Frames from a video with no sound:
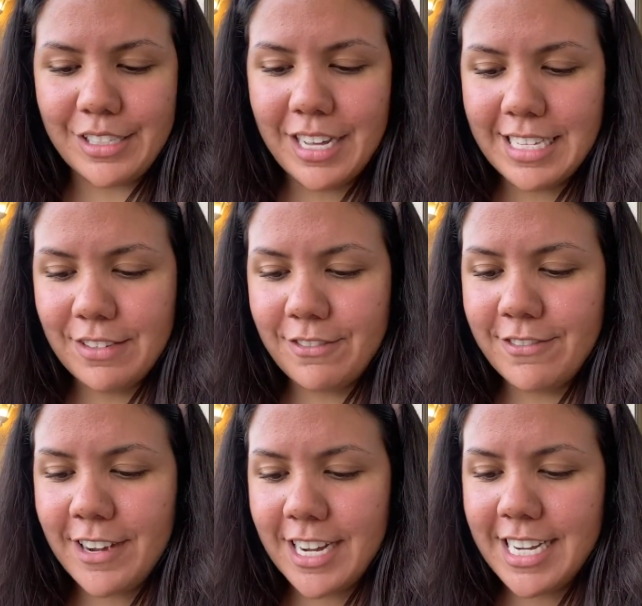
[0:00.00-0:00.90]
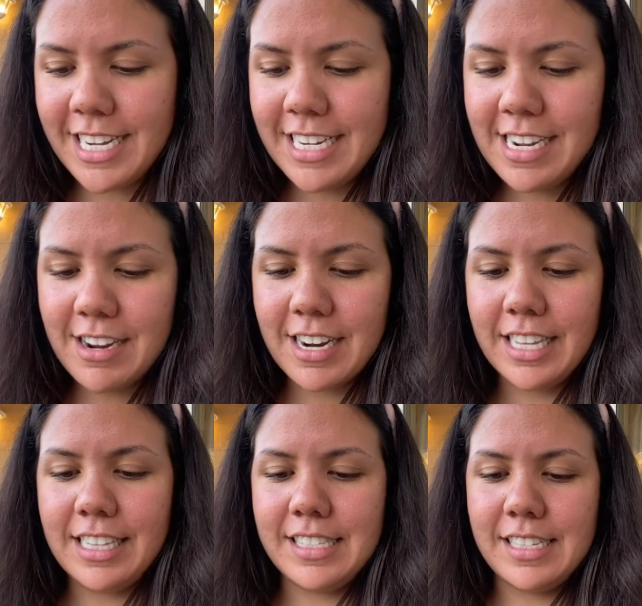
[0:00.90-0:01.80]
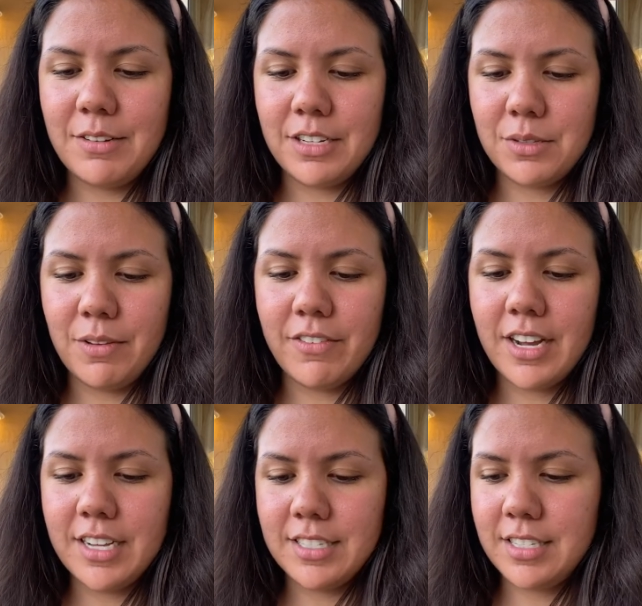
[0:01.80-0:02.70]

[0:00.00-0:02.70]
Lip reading: So that's fun. All right, let's see what else we've got.